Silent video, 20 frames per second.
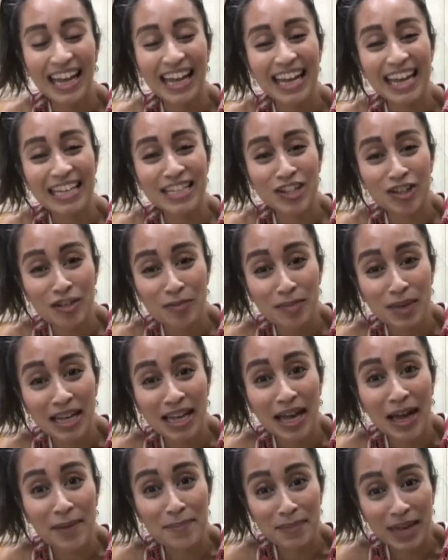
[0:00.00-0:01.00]
It's going to
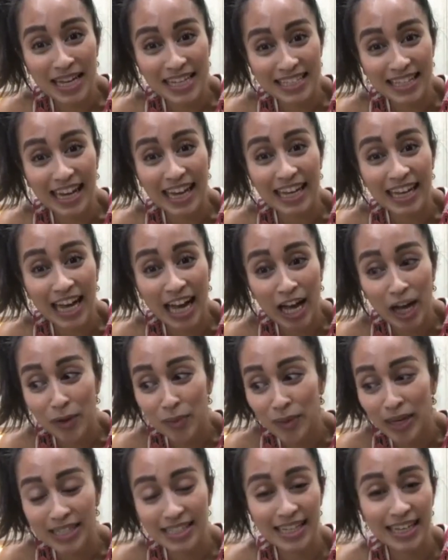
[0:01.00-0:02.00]
be amazing. I
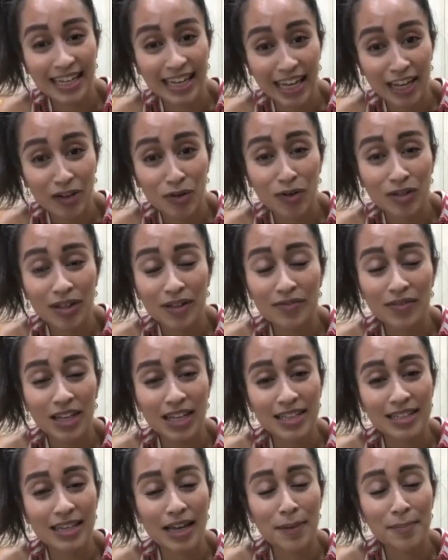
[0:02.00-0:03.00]
can't wait to get all of
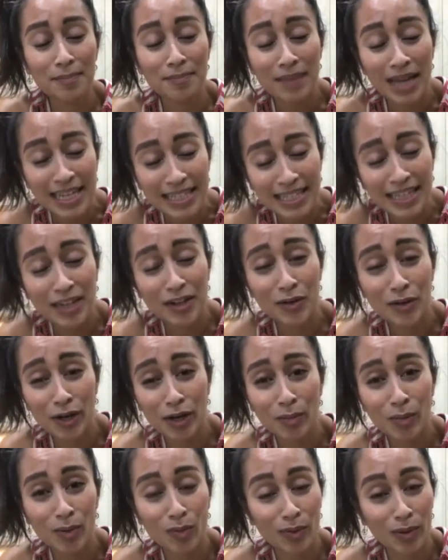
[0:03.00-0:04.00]
these amazing,
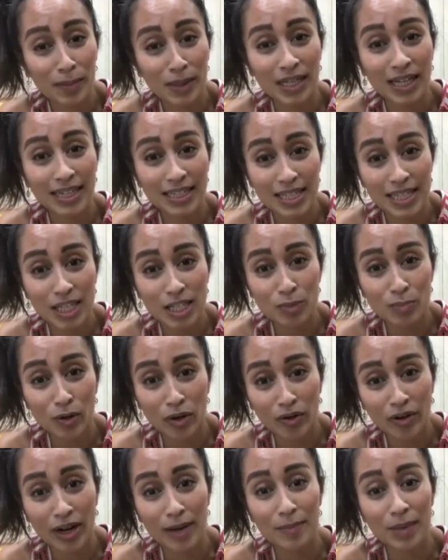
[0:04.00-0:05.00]
incredible women into this
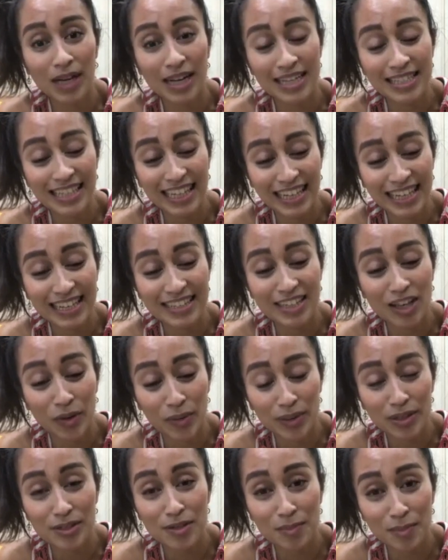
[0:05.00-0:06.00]
program, because it is
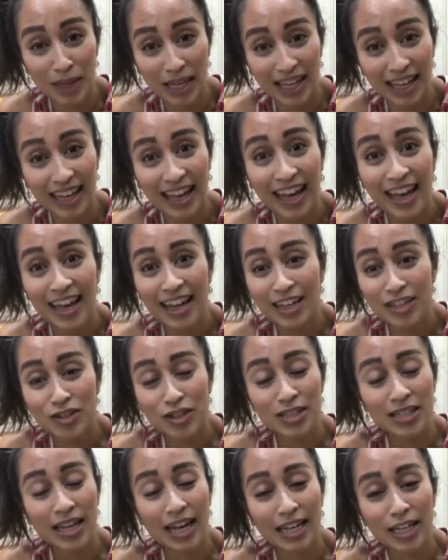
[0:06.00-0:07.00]
going to be
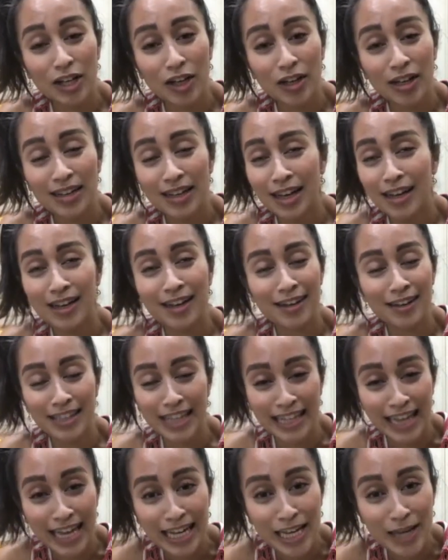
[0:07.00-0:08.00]
just,
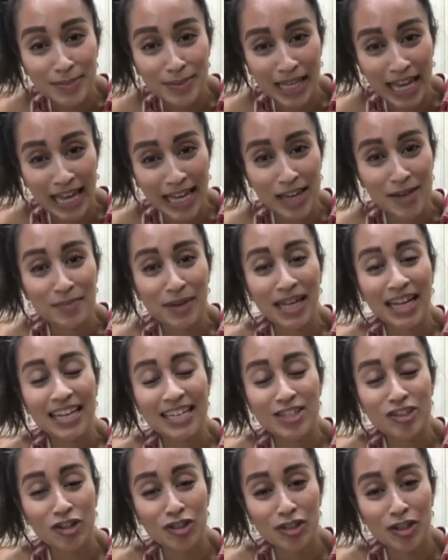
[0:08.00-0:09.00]
like I keep saying it, but
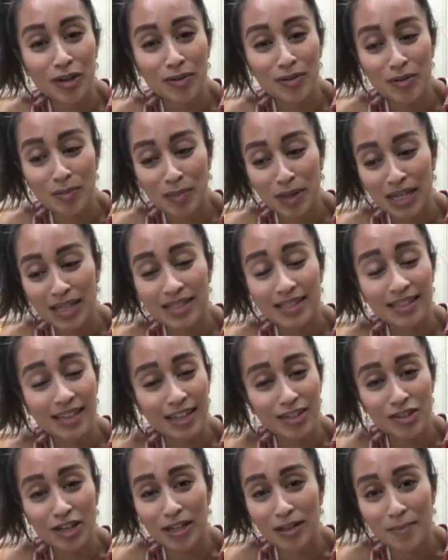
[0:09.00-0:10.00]
it's just going to be
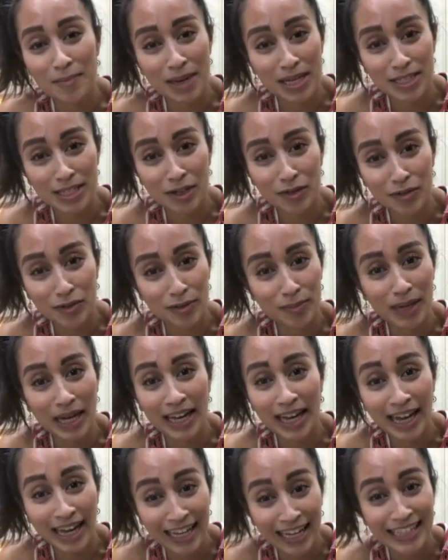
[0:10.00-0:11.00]
such an amazing group. I
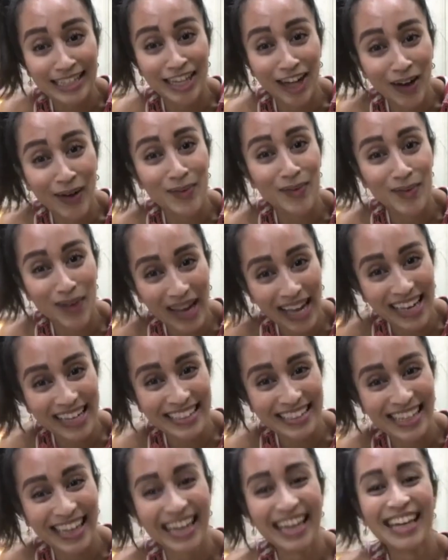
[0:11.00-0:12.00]
cannot
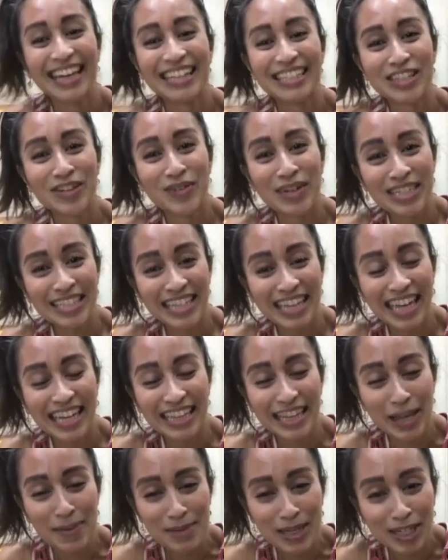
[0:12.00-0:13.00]
wait. So once
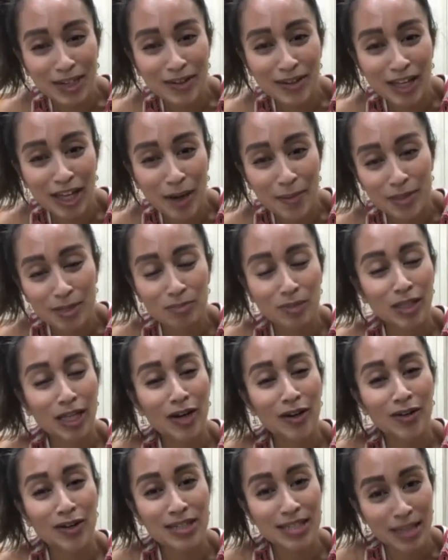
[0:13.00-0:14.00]
again, let me know in the comments
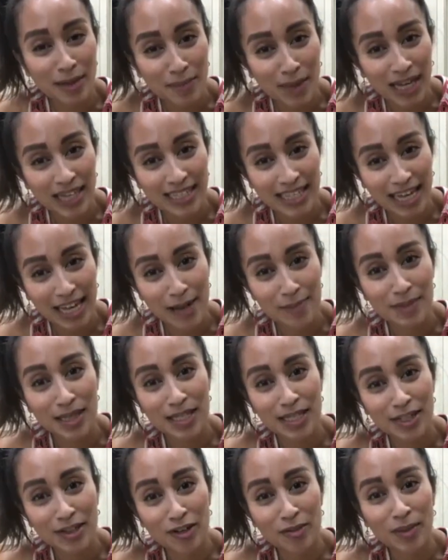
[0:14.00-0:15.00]
below or send me a DM.
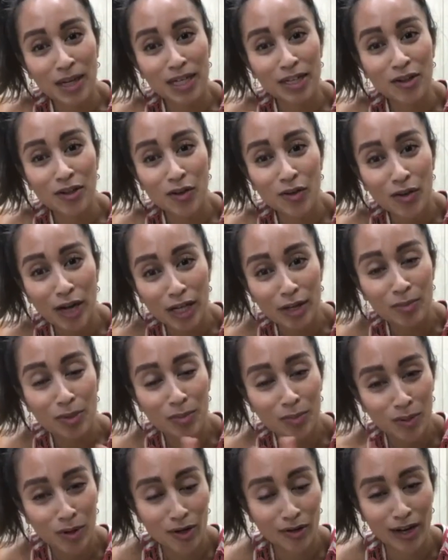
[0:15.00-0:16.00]
This is going to be an
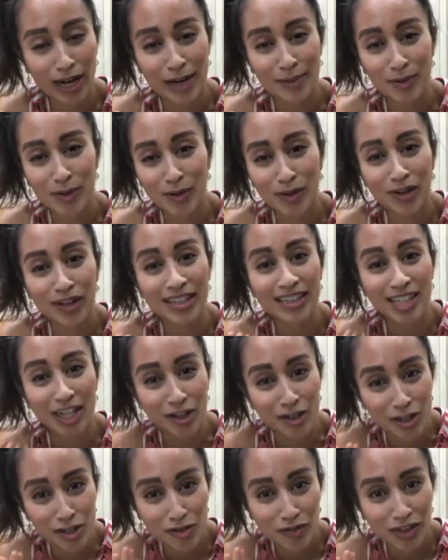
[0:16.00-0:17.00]
incredible program called
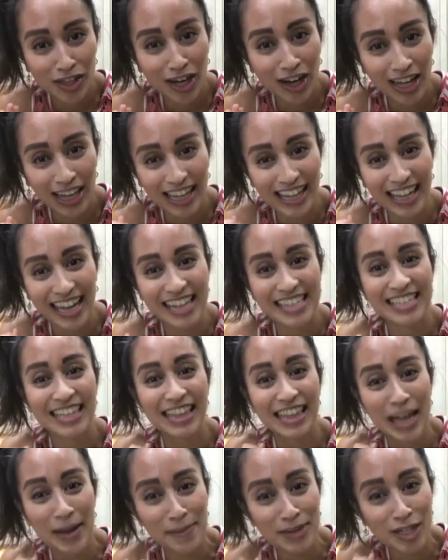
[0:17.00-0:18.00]
Nourish for the holidays.
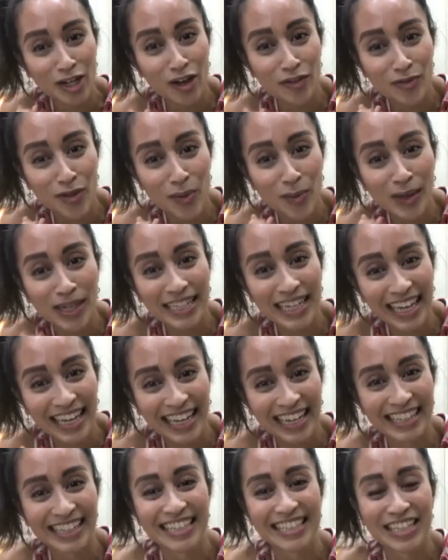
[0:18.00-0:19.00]
Let me know if you want
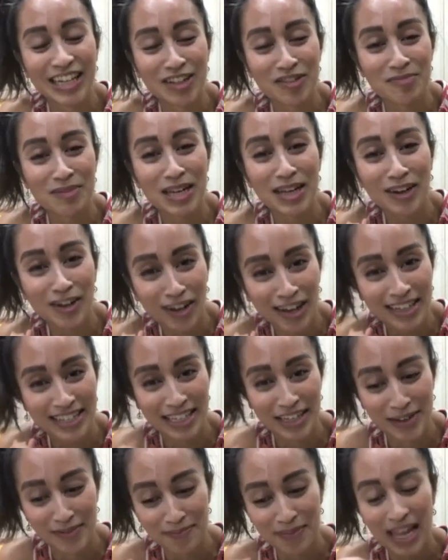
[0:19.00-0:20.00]
in. It's going to be
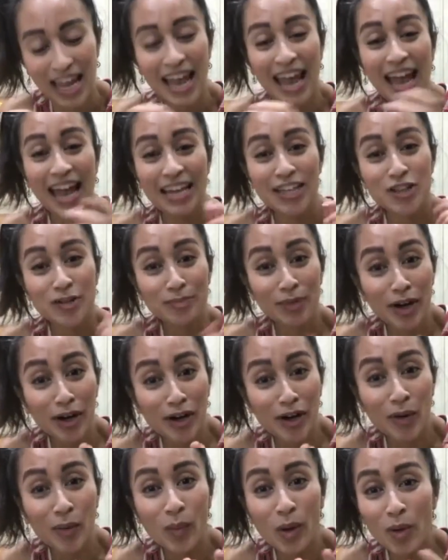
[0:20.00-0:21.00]
awesome. And
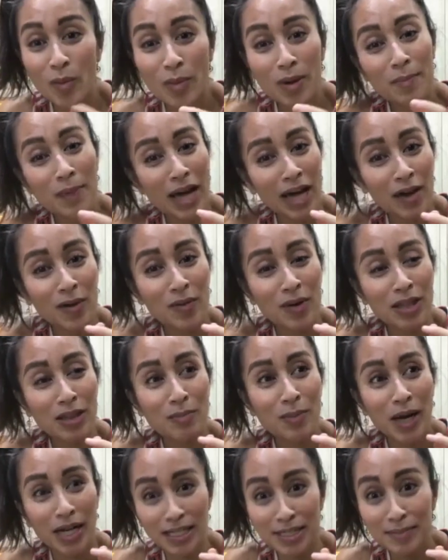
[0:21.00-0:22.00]
tomorrow we will be back
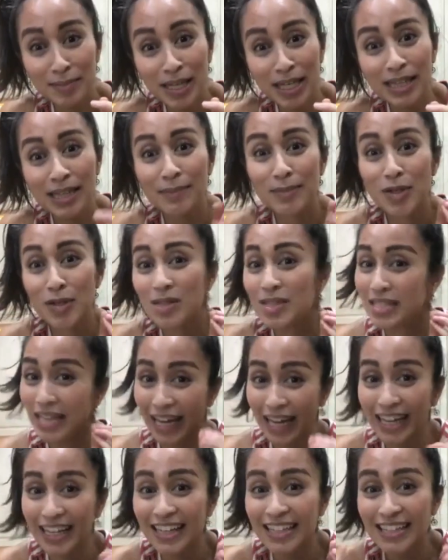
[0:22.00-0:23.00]
with possibly the most
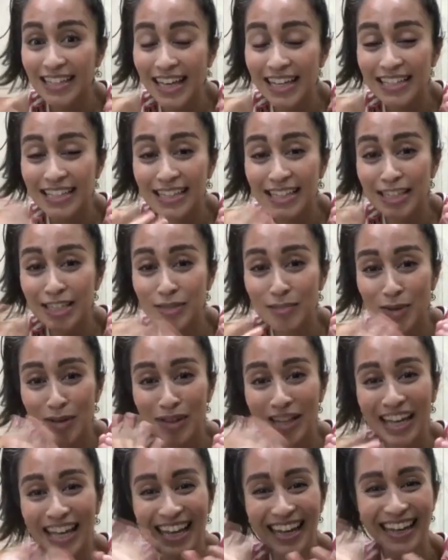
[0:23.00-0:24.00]
decadent tasting
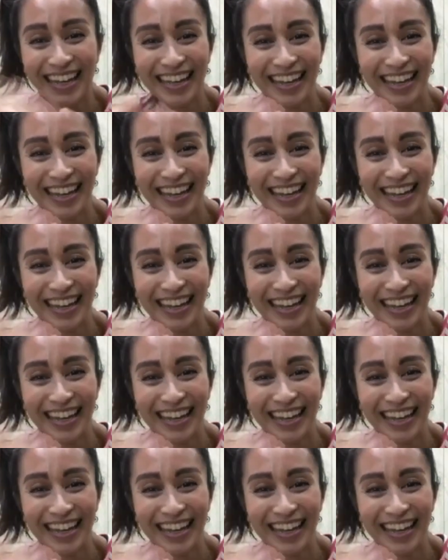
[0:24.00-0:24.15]
smoothie.